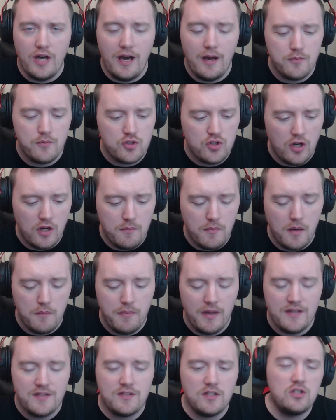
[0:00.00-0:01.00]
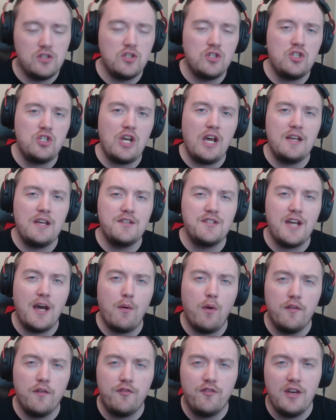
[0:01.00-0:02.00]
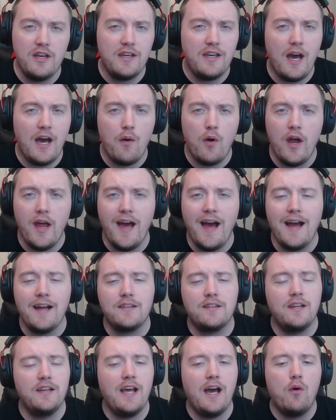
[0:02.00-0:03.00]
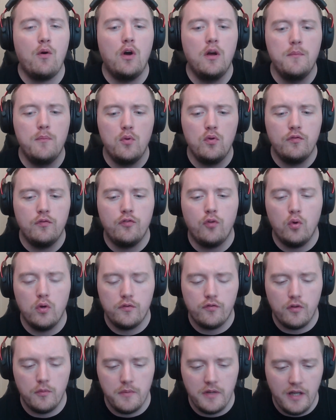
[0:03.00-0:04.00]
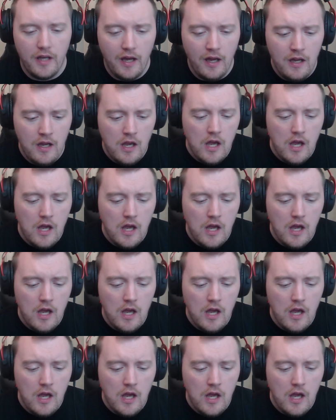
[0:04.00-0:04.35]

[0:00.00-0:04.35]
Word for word: I'm trying my best to just change how I think, how I act, and how I move forward from here.